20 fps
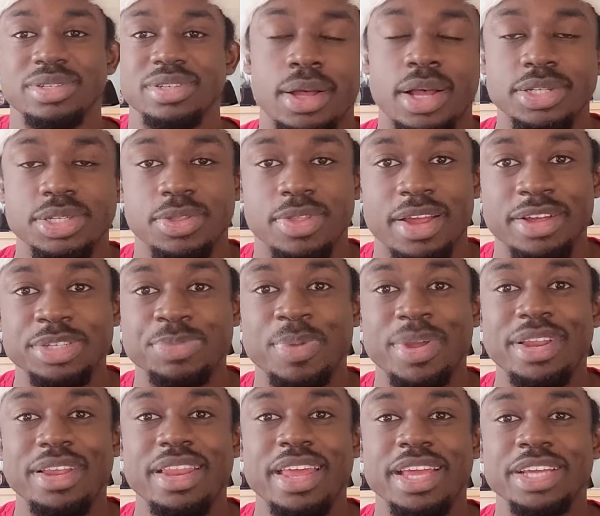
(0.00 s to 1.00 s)
Also, there's
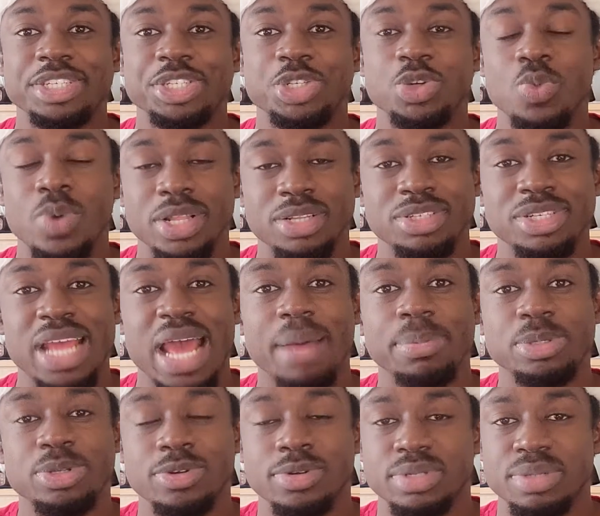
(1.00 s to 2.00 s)
been an issue with
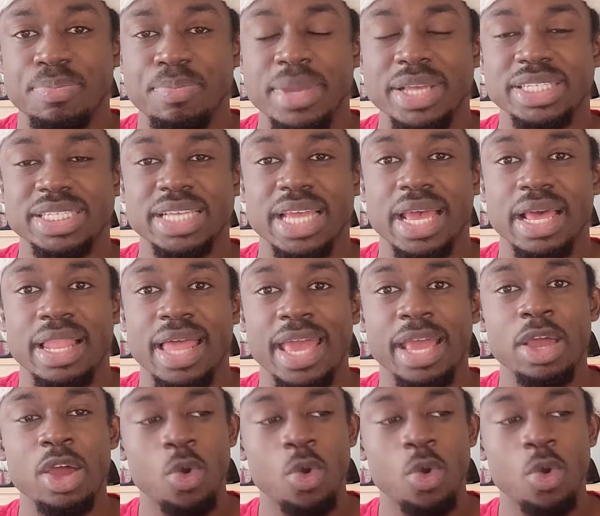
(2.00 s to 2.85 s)
chapters missing.